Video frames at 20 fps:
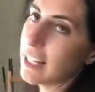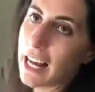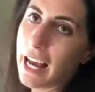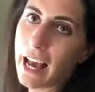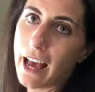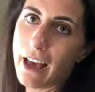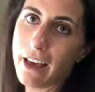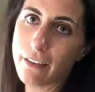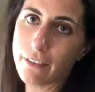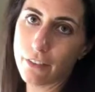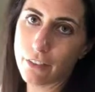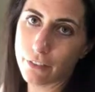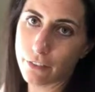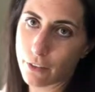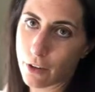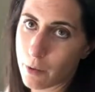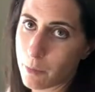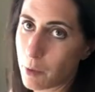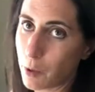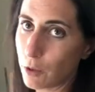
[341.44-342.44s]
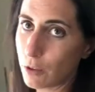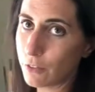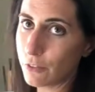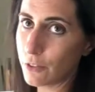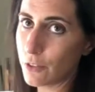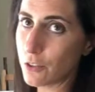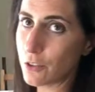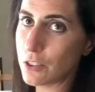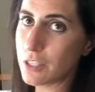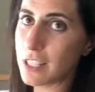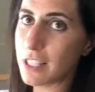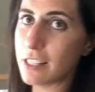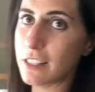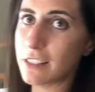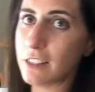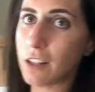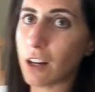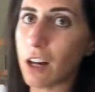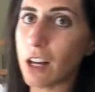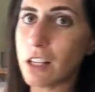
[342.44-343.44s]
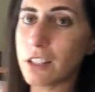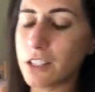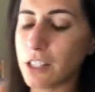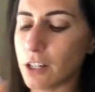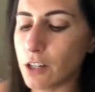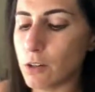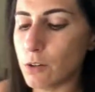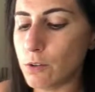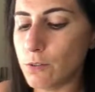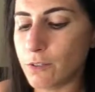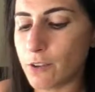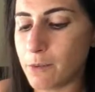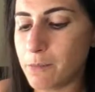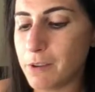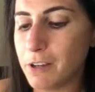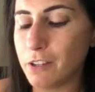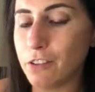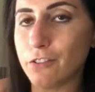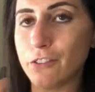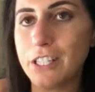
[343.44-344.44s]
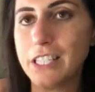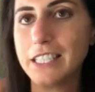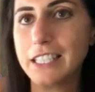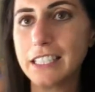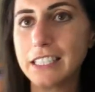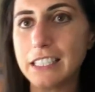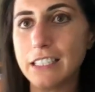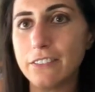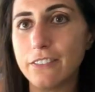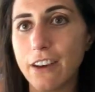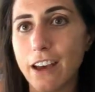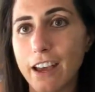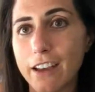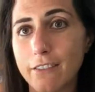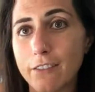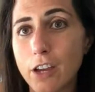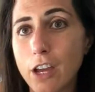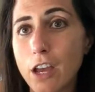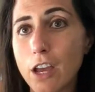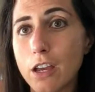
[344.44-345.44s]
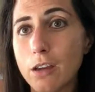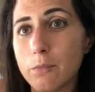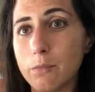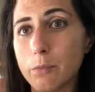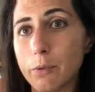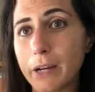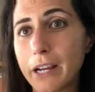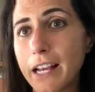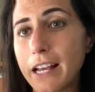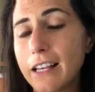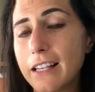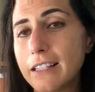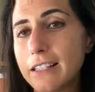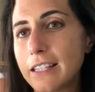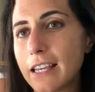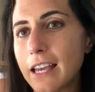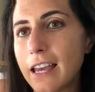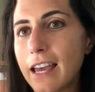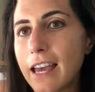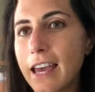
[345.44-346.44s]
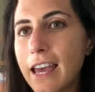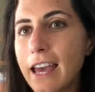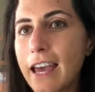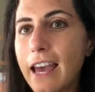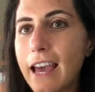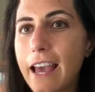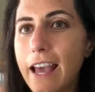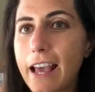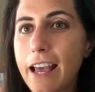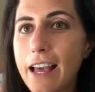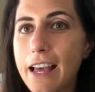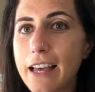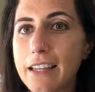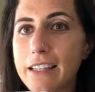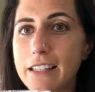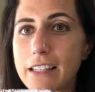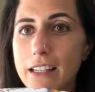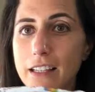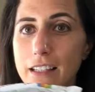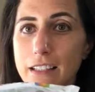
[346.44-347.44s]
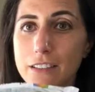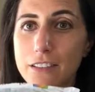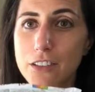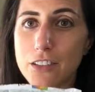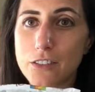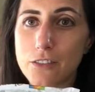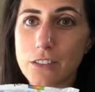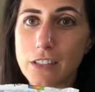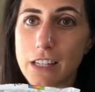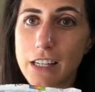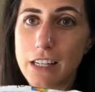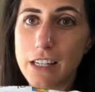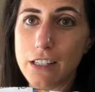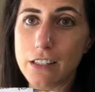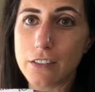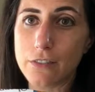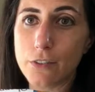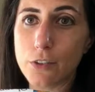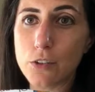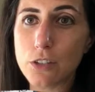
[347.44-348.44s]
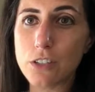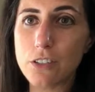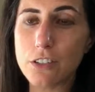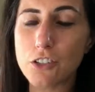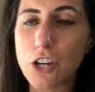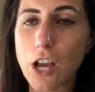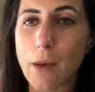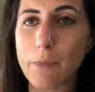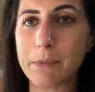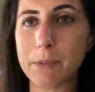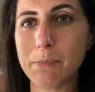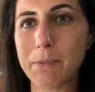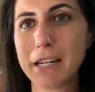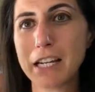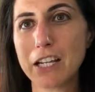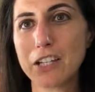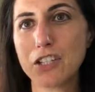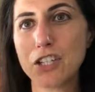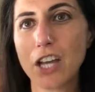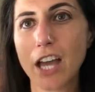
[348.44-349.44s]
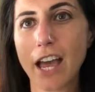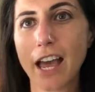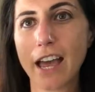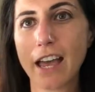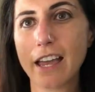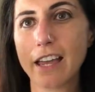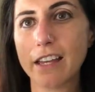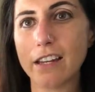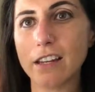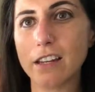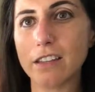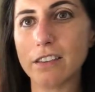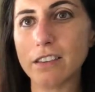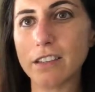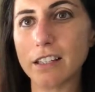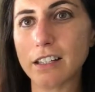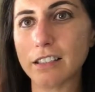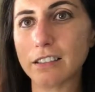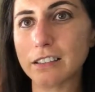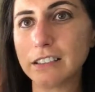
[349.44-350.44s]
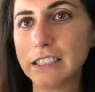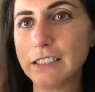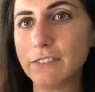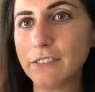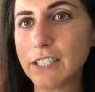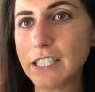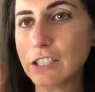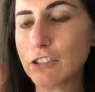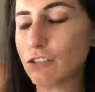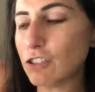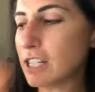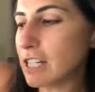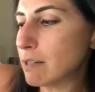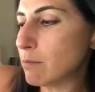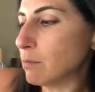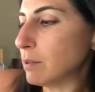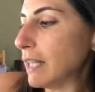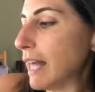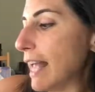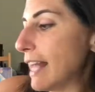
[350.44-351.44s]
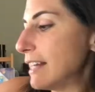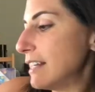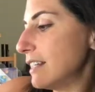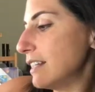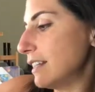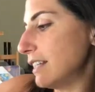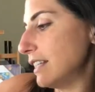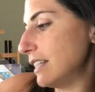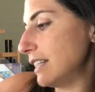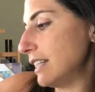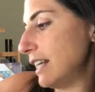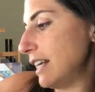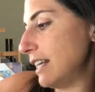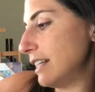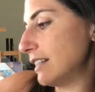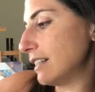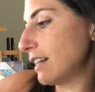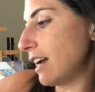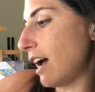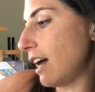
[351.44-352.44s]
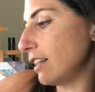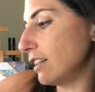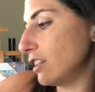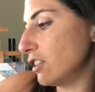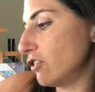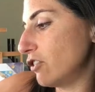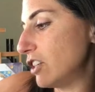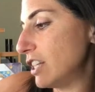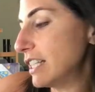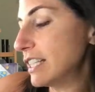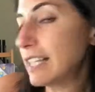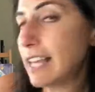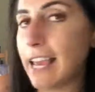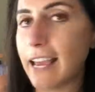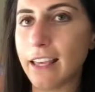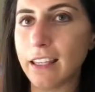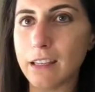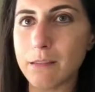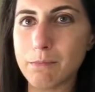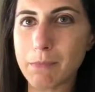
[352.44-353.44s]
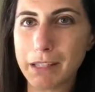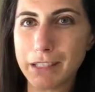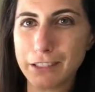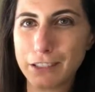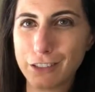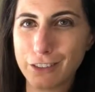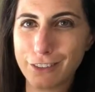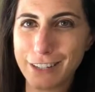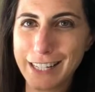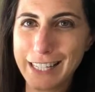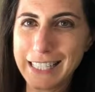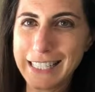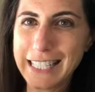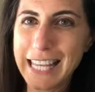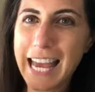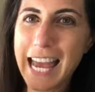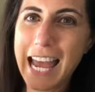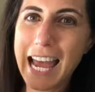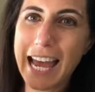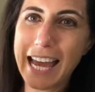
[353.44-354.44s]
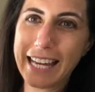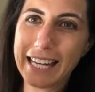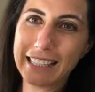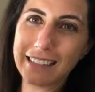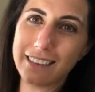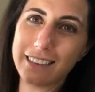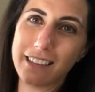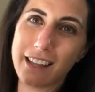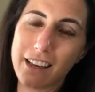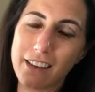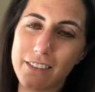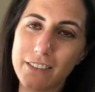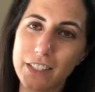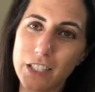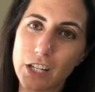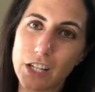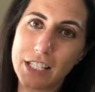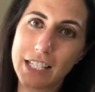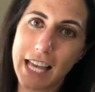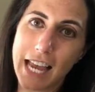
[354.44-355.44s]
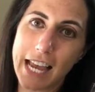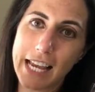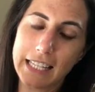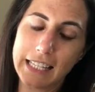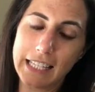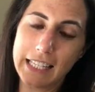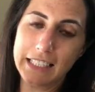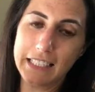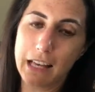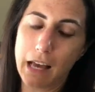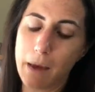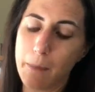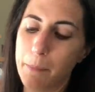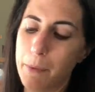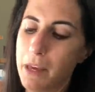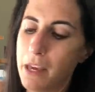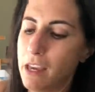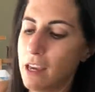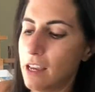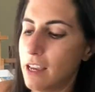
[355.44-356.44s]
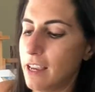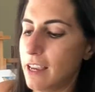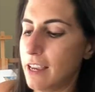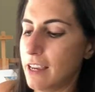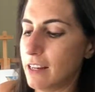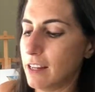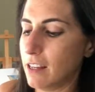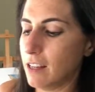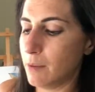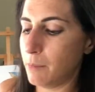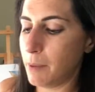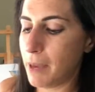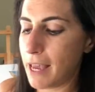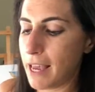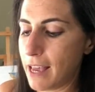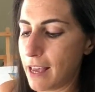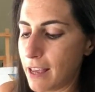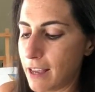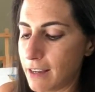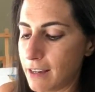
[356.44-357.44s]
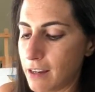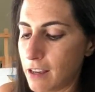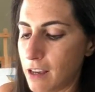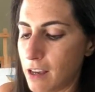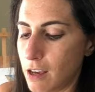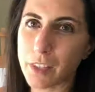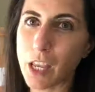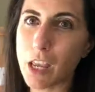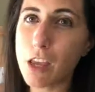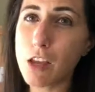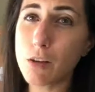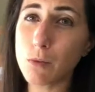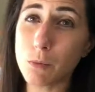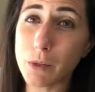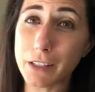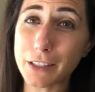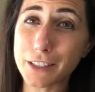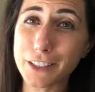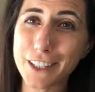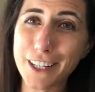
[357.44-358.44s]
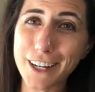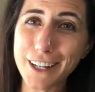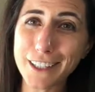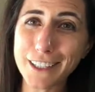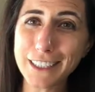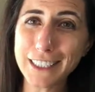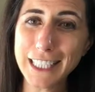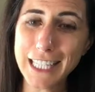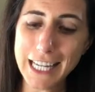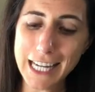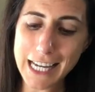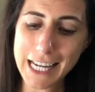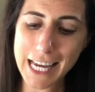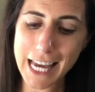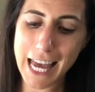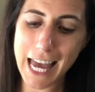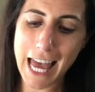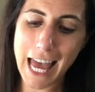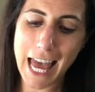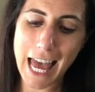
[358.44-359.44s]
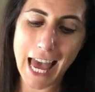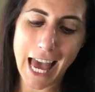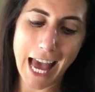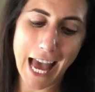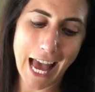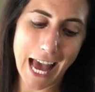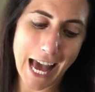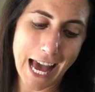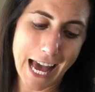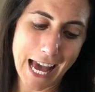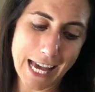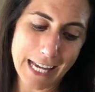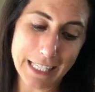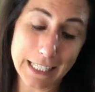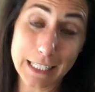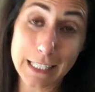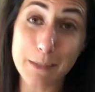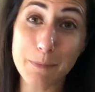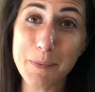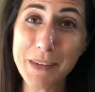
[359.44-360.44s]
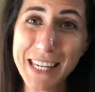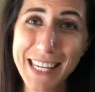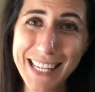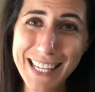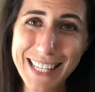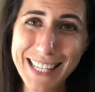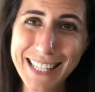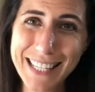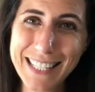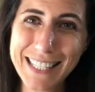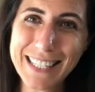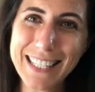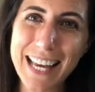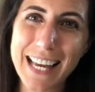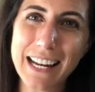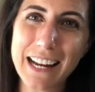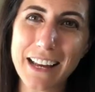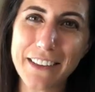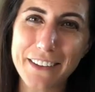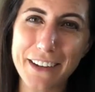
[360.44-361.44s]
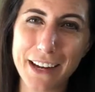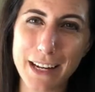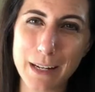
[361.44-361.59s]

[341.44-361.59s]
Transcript: that I have from Whole Foods is also from their 365 brand, and it is frozen chopped spinach and their leafy green blend. This is collard greens, kale, and mustard greens, and I love sauteing these up in a pan with garlic and peas and either